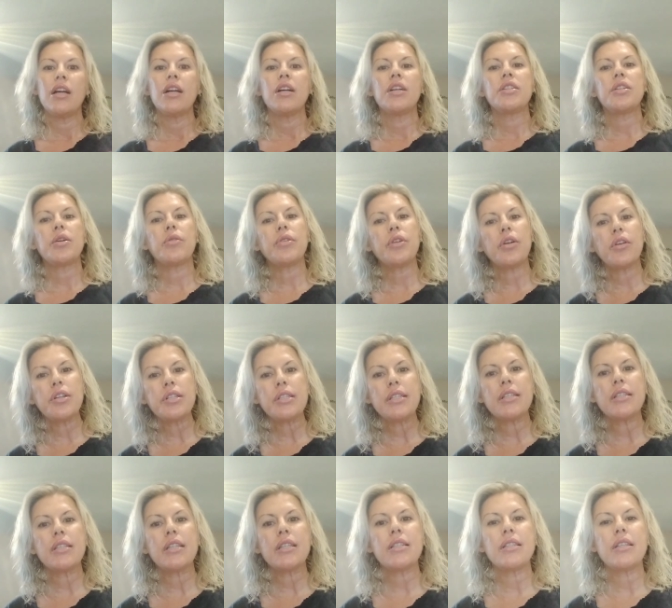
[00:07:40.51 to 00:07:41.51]
So a
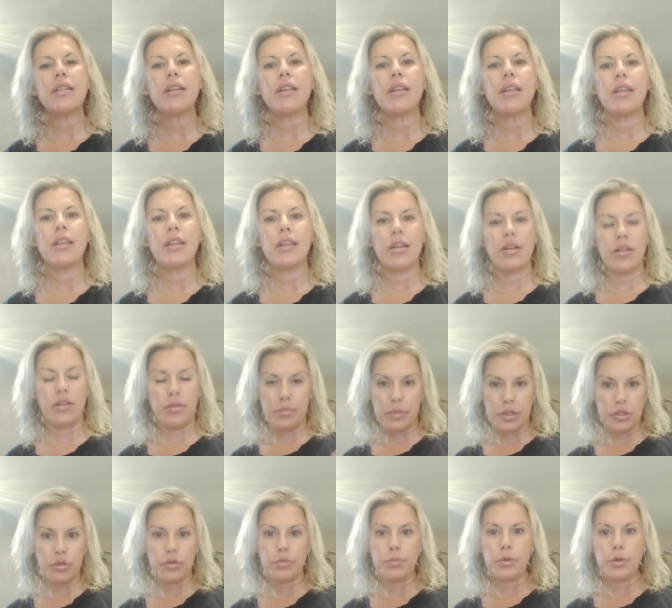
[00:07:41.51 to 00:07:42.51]
narcissist, they're a
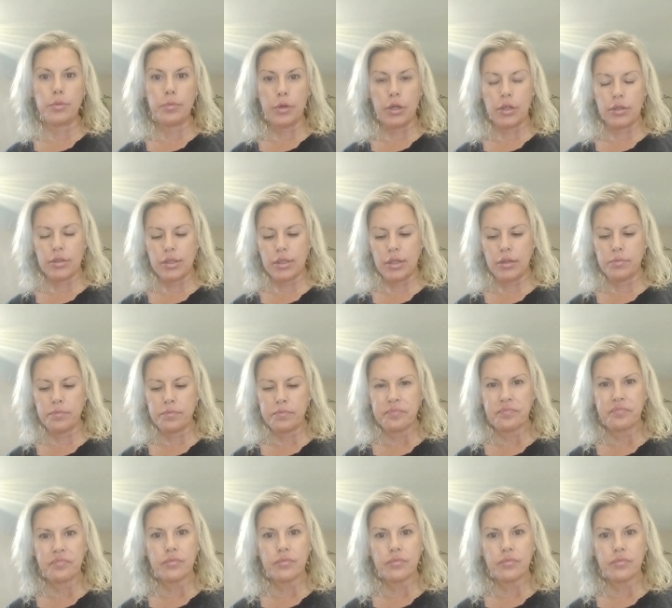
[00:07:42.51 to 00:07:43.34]
miserable person.